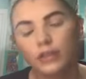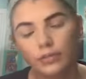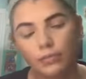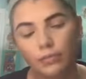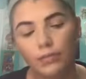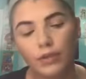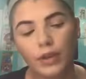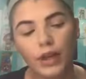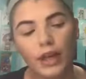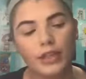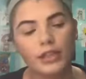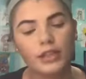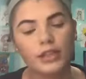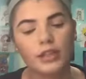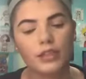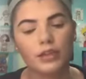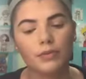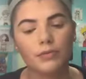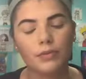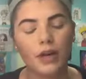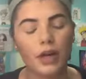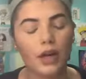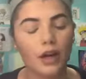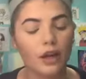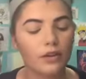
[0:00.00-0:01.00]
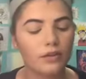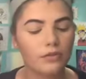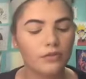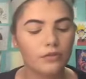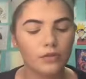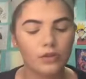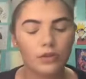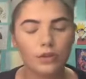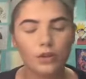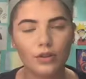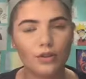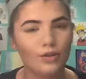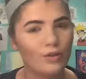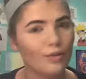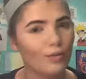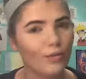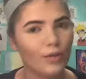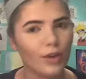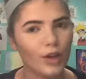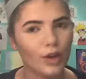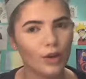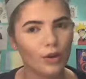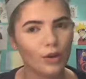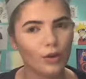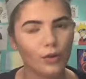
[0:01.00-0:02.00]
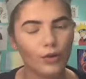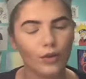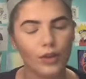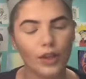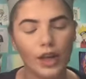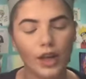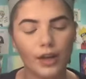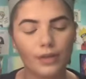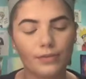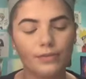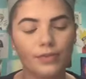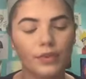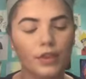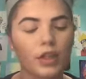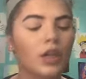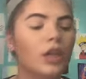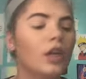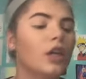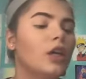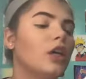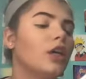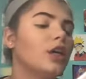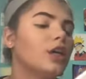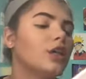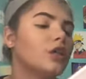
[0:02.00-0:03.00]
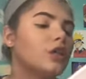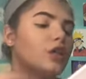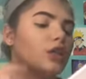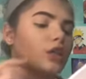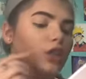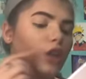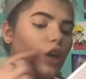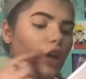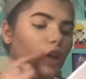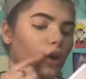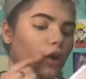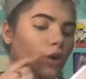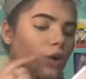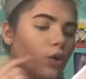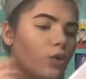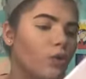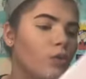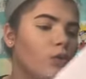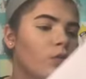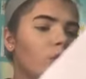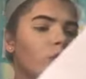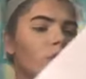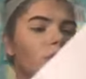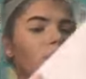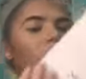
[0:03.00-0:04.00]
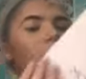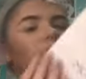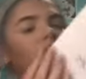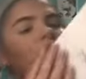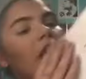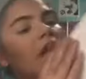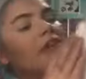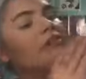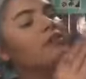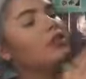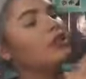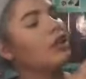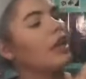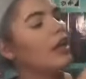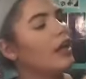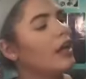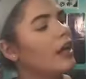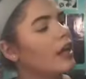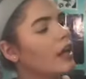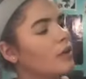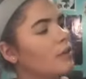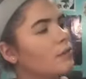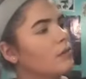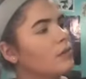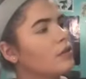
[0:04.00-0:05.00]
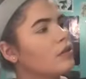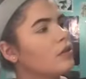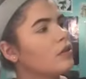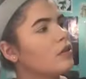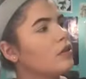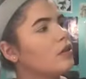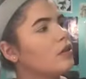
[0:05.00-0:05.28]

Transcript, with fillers: Plastic is bad. We all know that. So, does that have shade names?